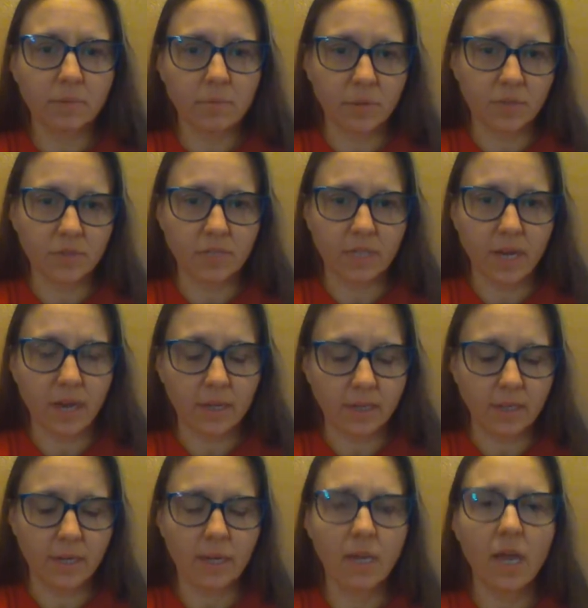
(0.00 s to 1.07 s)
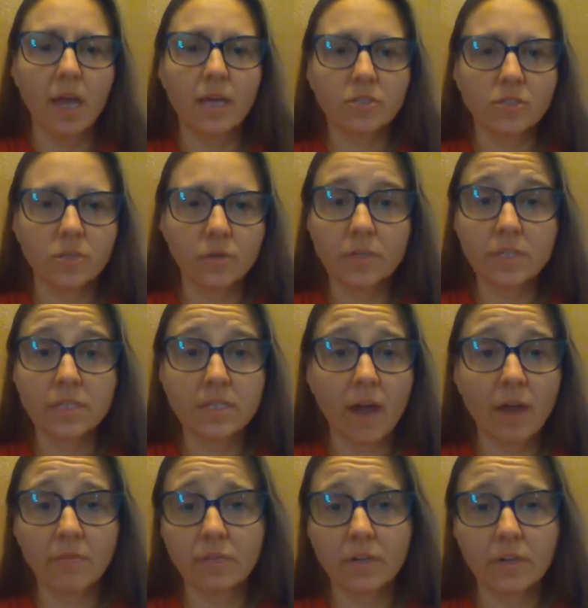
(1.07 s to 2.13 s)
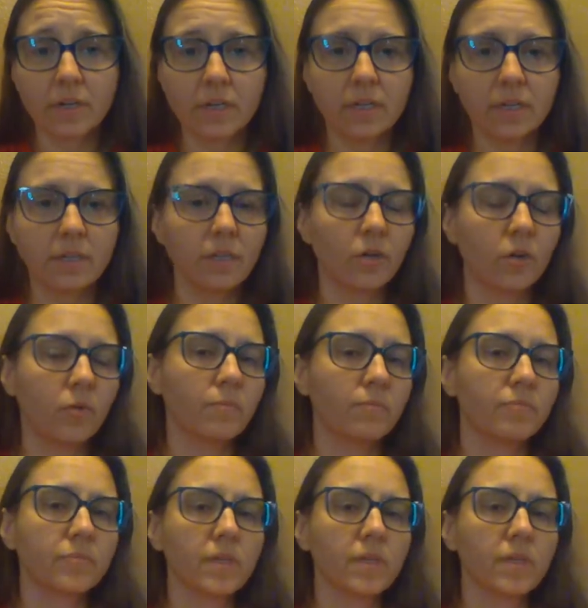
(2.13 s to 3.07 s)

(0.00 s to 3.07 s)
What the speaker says: personality. So it's not very, you know,